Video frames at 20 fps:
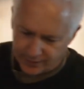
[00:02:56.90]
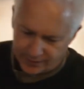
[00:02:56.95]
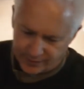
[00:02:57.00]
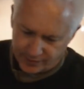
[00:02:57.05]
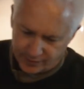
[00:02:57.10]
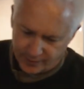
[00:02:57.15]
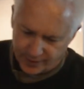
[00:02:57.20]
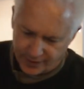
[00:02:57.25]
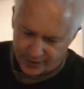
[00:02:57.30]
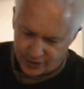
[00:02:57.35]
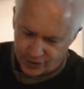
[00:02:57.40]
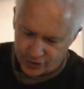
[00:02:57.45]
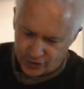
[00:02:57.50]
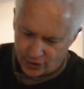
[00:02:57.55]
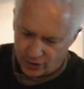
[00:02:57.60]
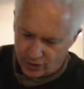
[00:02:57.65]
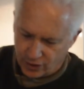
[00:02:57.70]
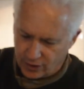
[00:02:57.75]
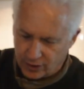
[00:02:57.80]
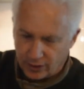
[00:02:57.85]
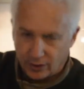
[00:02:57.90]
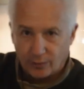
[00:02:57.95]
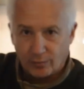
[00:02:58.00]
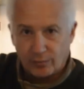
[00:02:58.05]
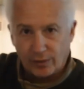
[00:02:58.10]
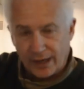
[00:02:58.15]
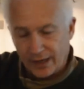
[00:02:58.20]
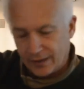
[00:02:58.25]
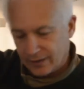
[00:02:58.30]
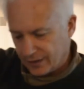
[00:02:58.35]
a little bit of char or
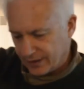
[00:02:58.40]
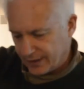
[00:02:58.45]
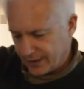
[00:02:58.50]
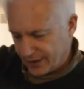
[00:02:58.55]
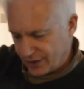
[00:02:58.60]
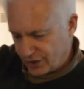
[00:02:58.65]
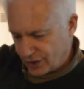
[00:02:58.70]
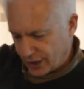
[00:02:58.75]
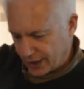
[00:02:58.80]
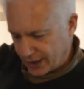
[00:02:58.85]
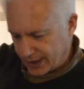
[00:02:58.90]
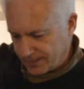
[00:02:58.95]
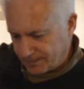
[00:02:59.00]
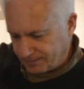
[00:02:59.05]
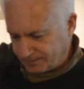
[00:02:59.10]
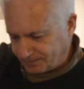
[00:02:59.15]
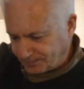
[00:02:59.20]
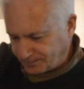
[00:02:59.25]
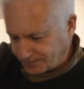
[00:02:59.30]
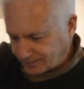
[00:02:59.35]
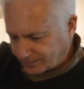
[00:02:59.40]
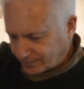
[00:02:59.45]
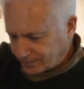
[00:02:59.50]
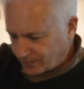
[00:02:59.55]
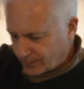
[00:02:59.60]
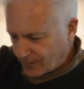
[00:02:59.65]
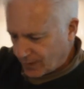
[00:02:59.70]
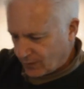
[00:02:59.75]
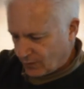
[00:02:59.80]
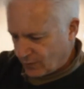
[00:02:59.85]
brown on the chicken,
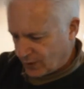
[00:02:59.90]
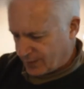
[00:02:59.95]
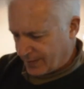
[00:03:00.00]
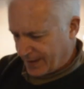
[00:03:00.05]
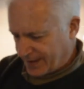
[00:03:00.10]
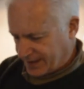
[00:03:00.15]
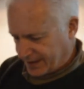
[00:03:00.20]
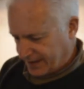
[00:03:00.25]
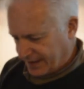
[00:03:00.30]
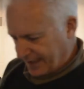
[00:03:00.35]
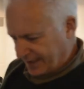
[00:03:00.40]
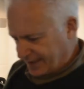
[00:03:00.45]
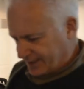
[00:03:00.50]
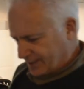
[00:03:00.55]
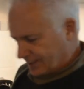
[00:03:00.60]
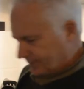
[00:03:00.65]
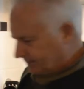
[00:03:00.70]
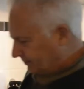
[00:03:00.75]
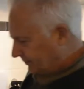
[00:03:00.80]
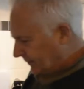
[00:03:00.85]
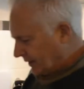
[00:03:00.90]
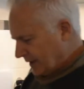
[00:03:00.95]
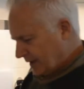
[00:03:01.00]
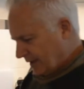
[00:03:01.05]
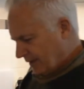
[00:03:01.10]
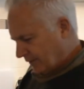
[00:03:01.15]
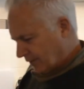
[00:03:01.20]
which makes it nicer for